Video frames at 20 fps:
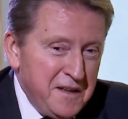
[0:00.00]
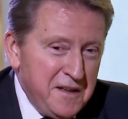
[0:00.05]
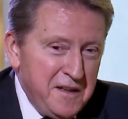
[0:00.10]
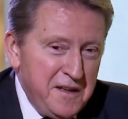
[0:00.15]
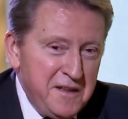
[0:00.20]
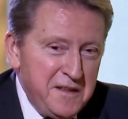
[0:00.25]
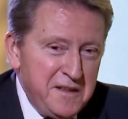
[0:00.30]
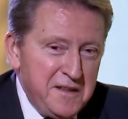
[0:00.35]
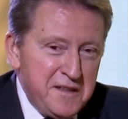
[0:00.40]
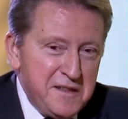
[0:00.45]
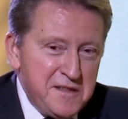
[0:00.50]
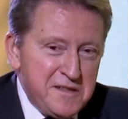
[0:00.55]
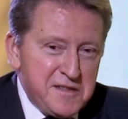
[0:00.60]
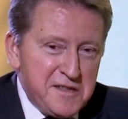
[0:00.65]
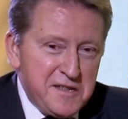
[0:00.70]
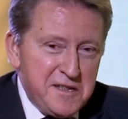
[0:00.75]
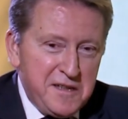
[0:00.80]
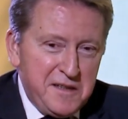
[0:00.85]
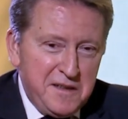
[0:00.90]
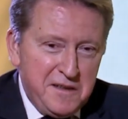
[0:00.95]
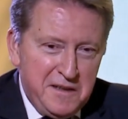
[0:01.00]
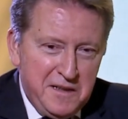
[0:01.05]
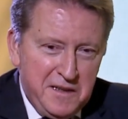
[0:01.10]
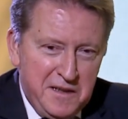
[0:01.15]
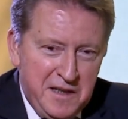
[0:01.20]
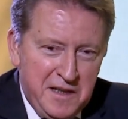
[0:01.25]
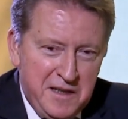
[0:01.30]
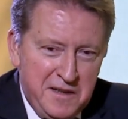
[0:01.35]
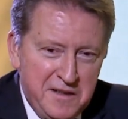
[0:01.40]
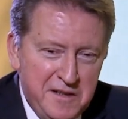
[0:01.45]
India is a
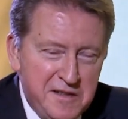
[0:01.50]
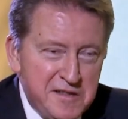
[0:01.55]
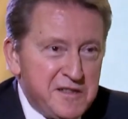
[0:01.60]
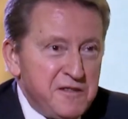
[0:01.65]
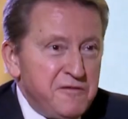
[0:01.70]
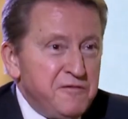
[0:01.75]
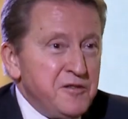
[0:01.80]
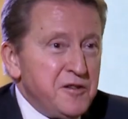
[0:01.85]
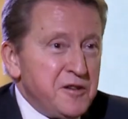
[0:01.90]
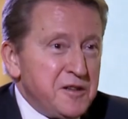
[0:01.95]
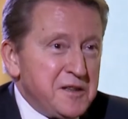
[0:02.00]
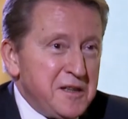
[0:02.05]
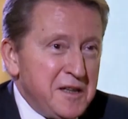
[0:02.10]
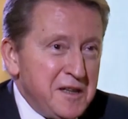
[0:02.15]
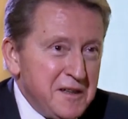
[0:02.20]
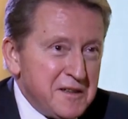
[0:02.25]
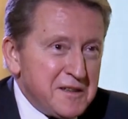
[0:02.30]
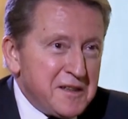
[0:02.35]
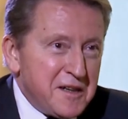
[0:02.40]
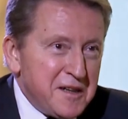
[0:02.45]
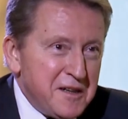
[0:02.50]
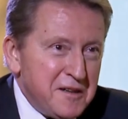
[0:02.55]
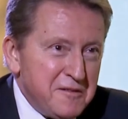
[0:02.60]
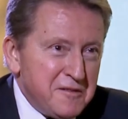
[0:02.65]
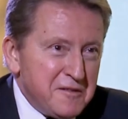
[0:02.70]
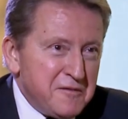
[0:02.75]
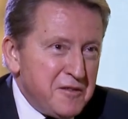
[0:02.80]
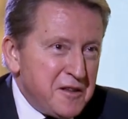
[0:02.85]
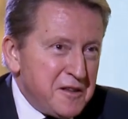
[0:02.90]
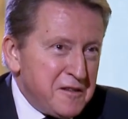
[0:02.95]
India is a fertile
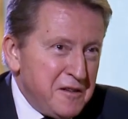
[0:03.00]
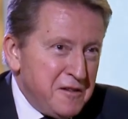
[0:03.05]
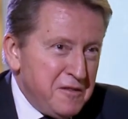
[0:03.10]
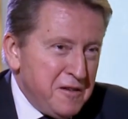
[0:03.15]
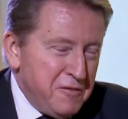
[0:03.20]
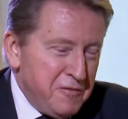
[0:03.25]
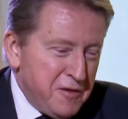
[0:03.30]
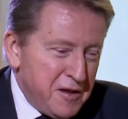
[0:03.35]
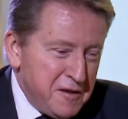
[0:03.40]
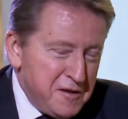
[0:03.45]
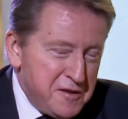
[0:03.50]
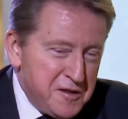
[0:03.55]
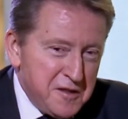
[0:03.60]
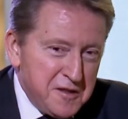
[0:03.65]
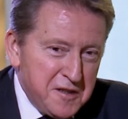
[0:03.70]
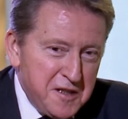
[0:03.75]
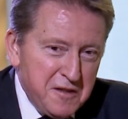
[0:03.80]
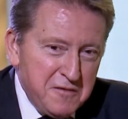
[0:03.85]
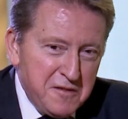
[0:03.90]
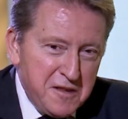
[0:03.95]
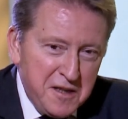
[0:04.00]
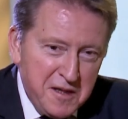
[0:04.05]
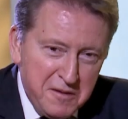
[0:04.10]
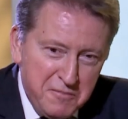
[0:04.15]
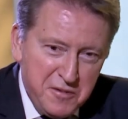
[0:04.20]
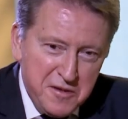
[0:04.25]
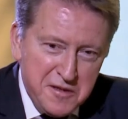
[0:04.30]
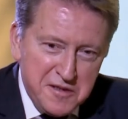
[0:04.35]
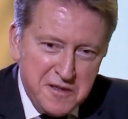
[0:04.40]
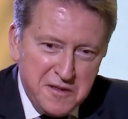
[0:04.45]
ground for uh, for each and every
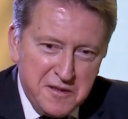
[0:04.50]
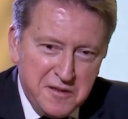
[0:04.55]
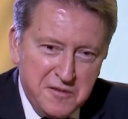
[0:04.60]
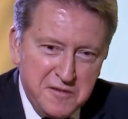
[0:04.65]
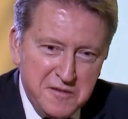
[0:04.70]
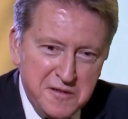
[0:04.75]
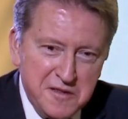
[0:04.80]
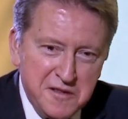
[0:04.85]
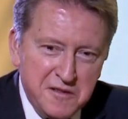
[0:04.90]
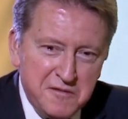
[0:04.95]
person who is